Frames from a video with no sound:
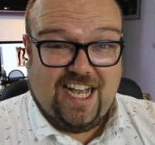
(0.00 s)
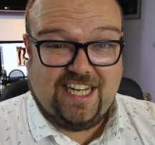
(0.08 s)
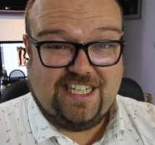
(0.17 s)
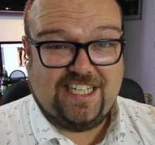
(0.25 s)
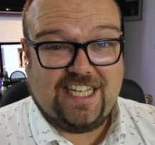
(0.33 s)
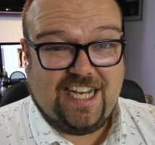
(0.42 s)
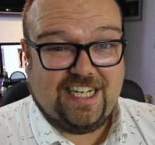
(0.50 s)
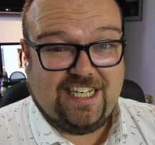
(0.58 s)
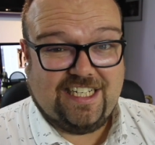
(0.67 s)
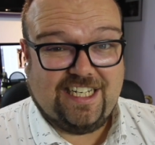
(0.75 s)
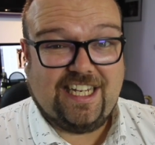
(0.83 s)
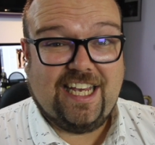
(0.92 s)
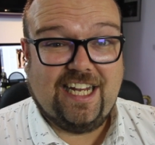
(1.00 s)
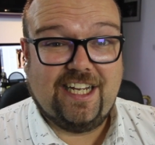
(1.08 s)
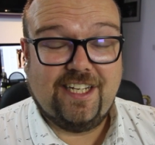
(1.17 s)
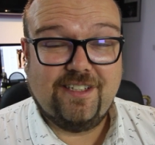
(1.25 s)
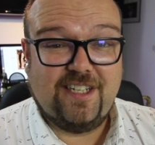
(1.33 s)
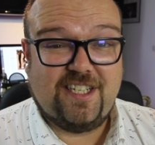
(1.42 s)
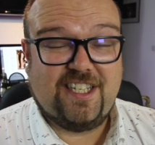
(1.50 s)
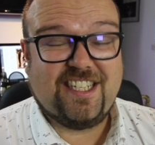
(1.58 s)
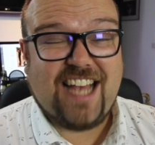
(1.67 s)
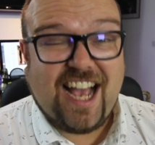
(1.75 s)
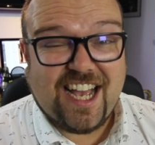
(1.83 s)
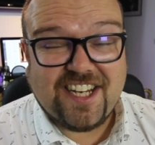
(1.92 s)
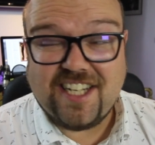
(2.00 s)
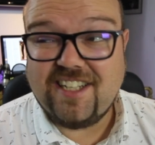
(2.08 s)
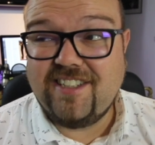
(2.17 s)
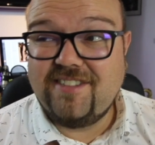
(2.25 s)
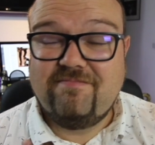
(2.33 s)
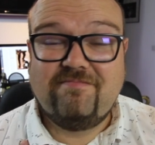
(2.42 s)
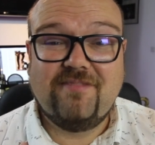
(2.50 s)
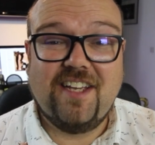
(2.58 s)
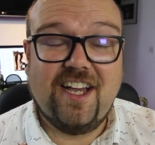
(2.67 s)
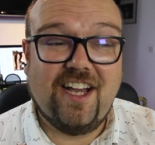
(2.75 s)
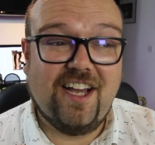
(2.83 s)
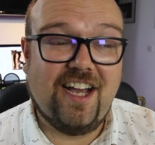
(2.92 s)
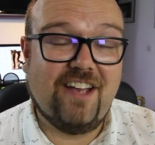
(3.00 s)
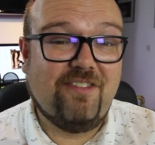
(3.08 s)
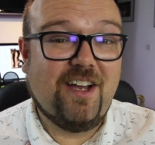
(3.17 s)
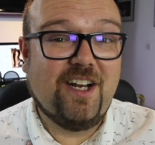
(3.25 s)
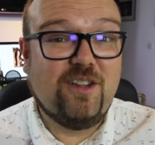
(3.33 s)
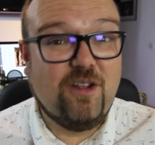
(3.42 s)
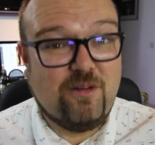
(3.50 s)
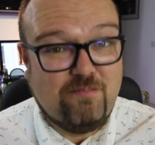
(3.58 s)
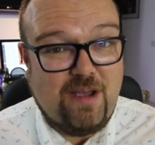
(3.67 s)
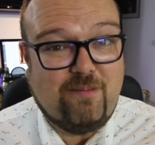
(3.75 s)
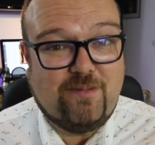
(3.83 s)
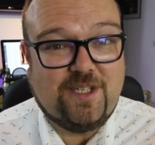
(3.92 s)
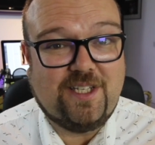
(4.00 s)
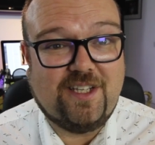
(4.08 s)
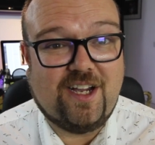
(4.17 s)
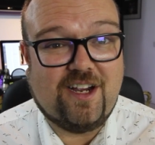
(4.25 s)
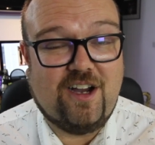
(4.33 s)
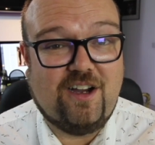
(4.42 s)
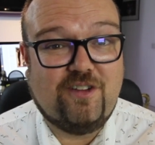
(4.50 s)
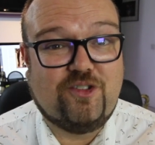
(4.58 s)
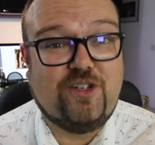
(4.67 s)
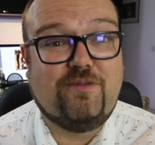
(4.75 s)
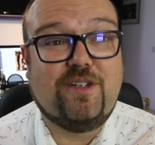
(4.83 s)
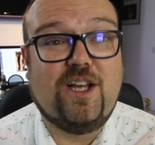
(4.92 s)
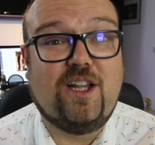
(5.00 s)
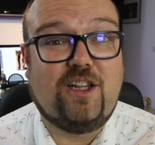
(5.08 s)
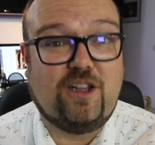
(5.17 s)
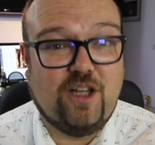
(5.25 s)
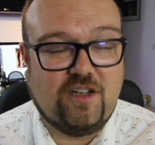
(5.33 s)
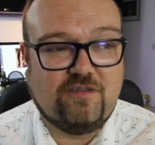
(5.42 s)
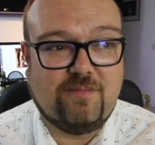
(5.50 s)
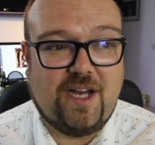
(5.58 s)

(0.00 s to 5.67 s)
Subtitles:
and decided to kill it. It's sad. I've had a lot of memories in that car. I've driven a lot of